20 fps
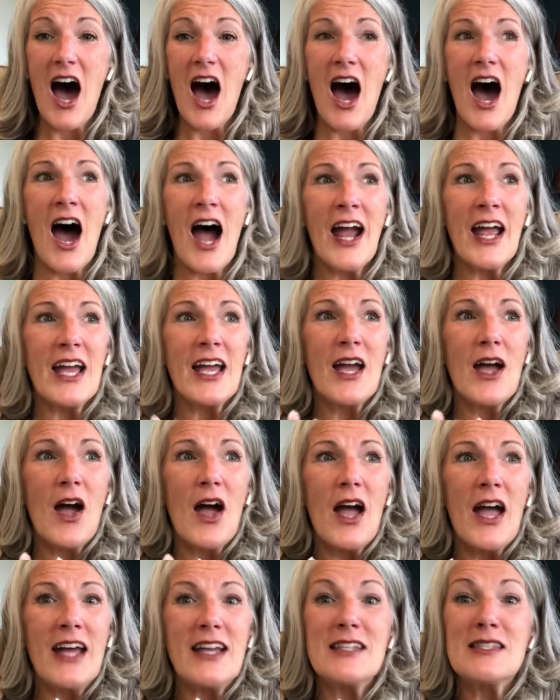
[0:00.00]
I
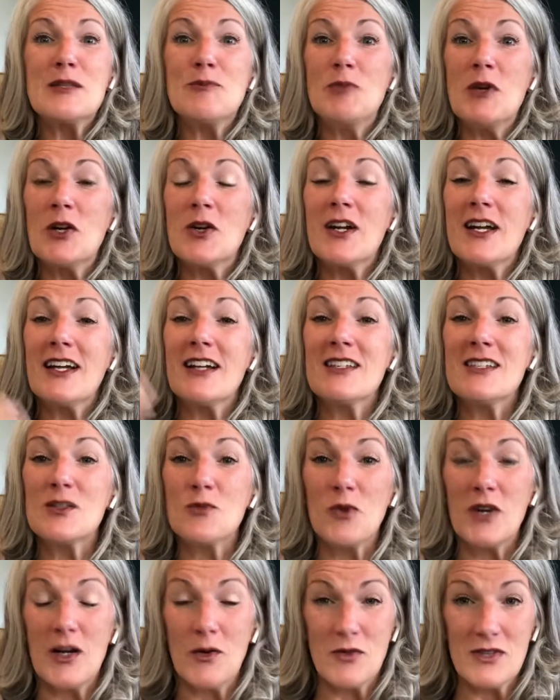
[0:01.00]
experienced
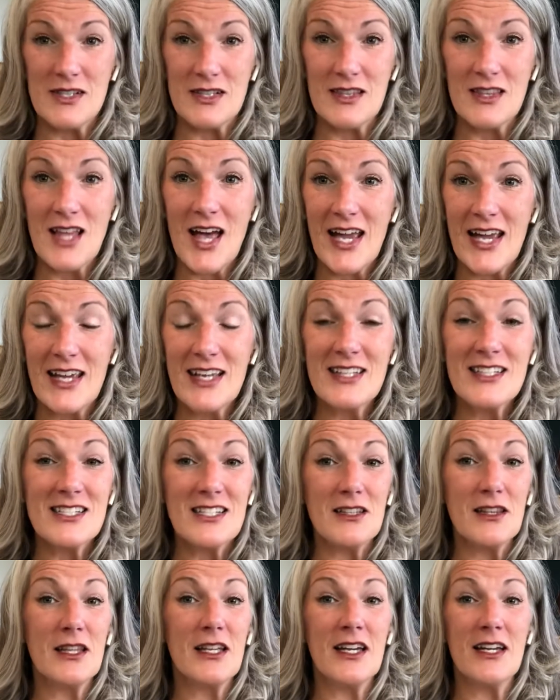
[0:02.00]
what it was like
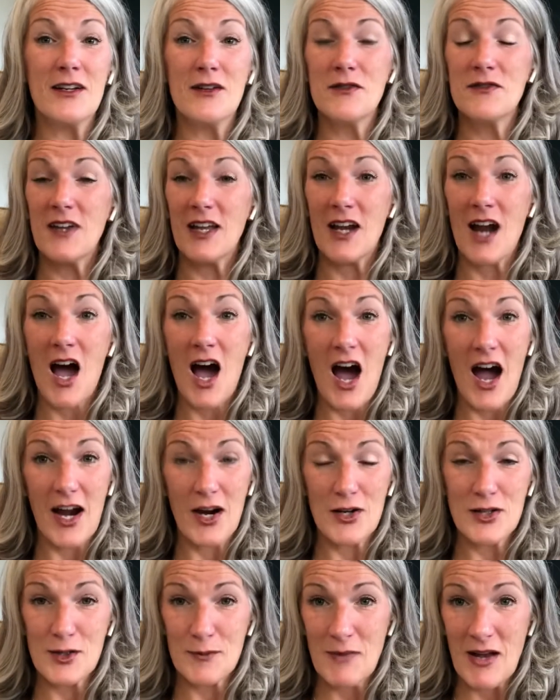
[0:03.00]
to live in a
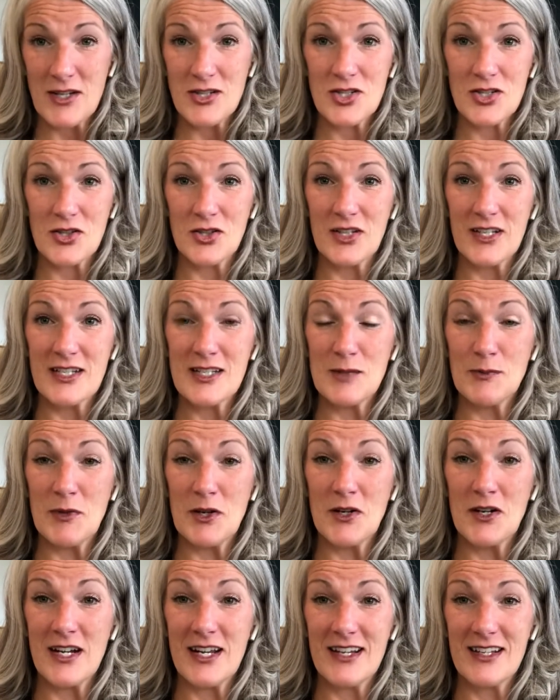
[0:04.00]
higher dimensional
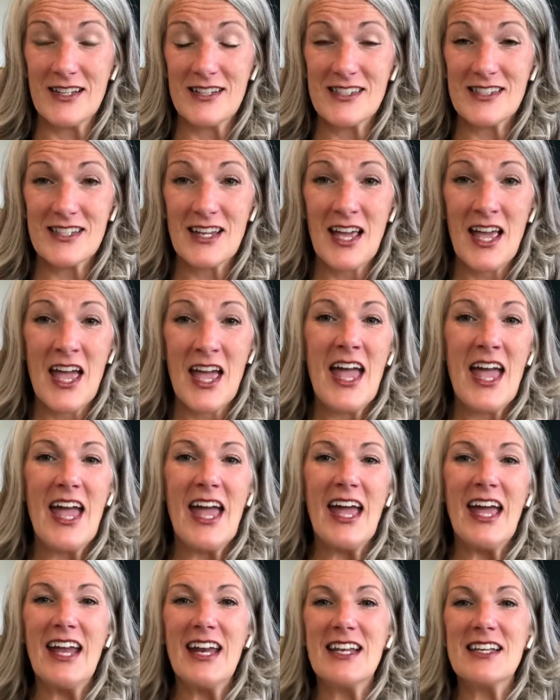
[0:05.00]
experience.
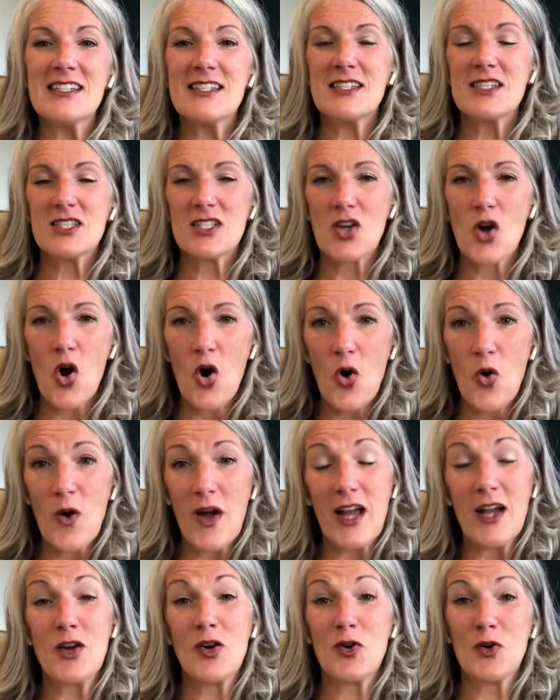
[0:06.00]
It is so
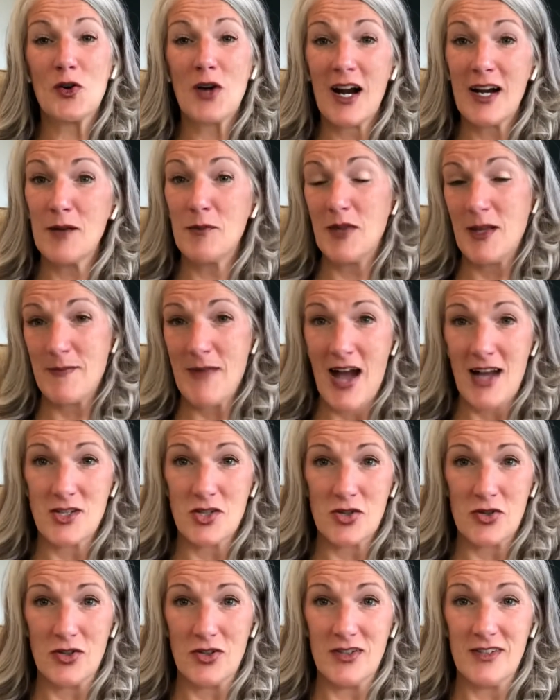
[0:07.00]
incredibly
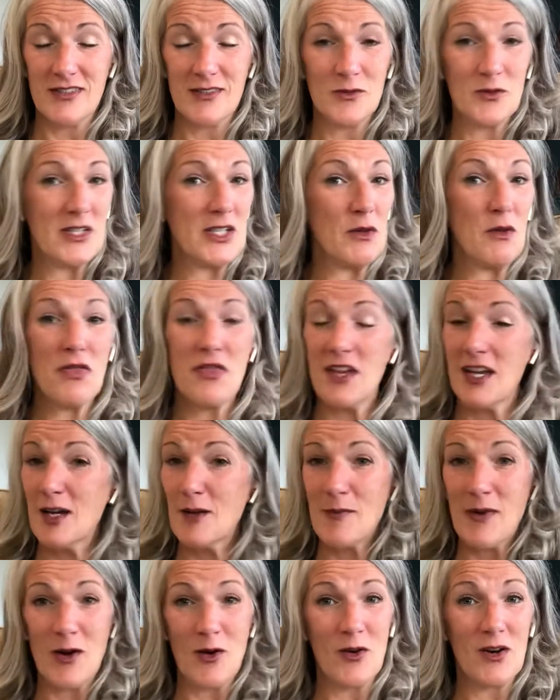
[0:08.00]
magical when you think
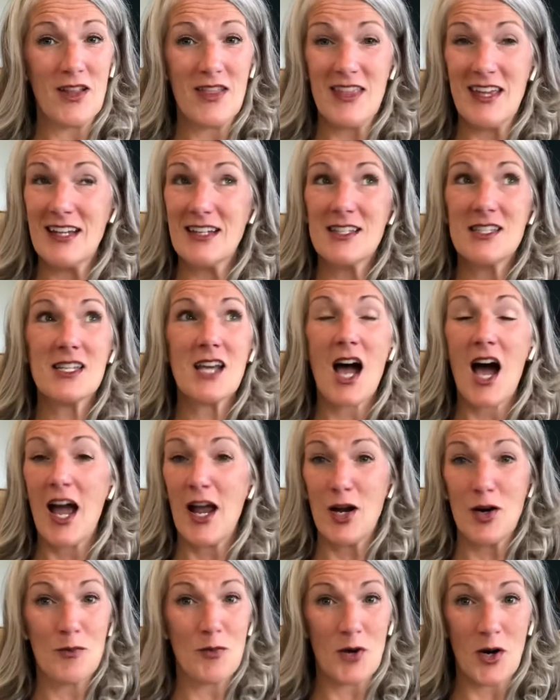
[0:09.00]
about the
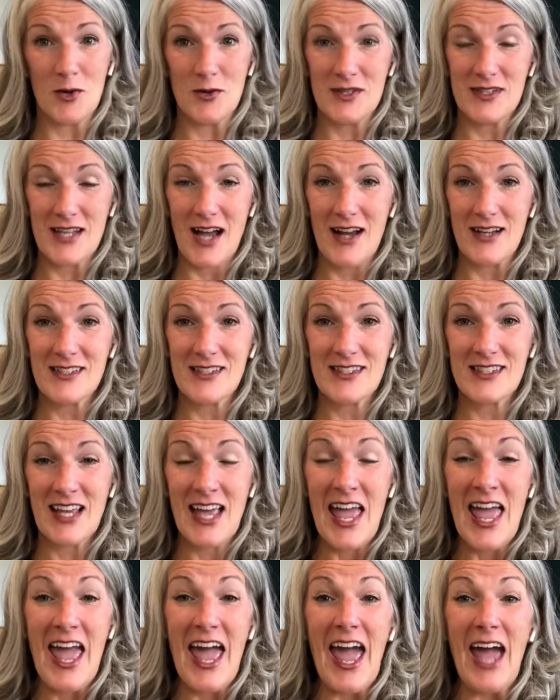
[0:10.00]
entire process.
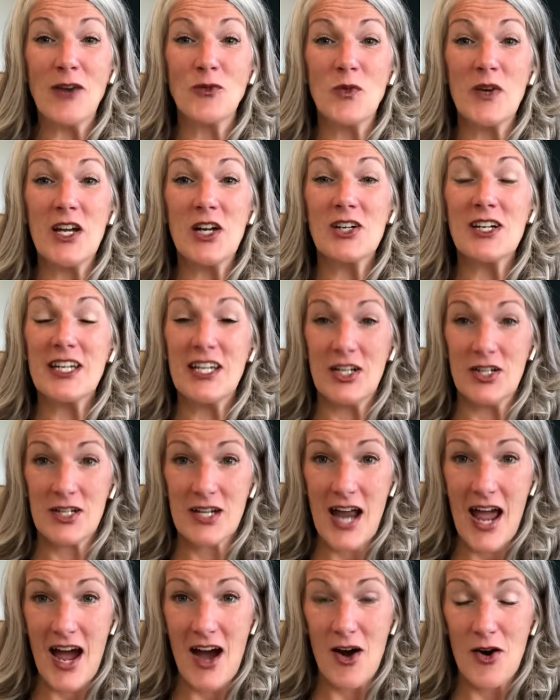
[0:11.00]
And we are here
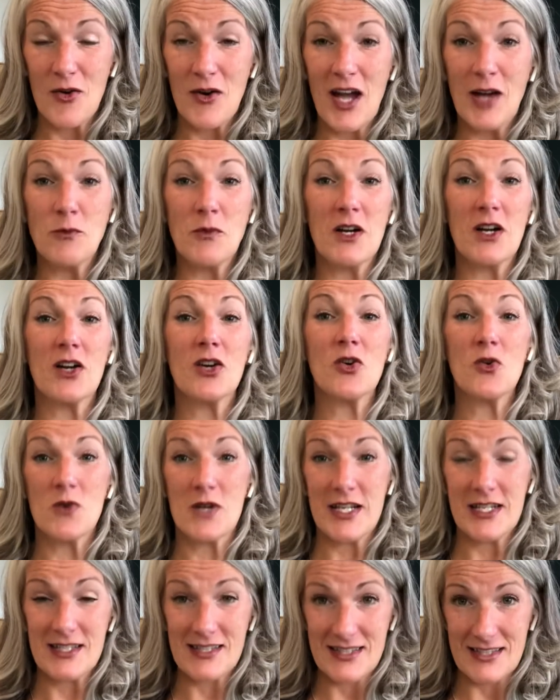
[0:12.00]
now and we are
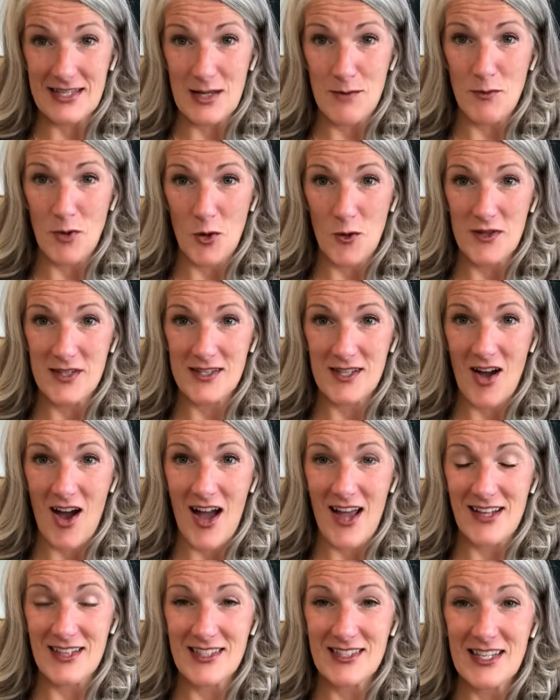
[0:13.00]
going to see both
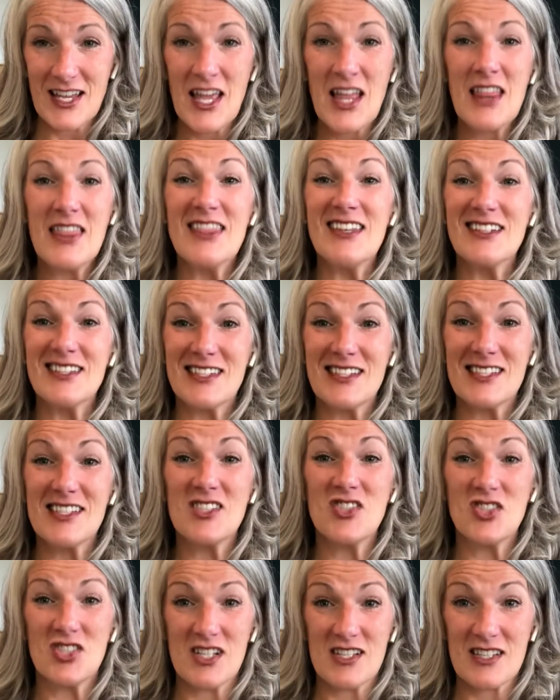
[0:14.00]
sides. This is
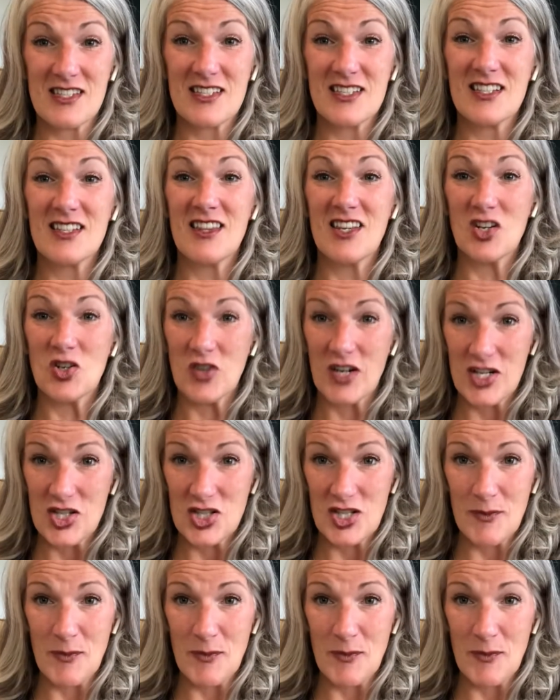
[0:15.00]
just the crunchy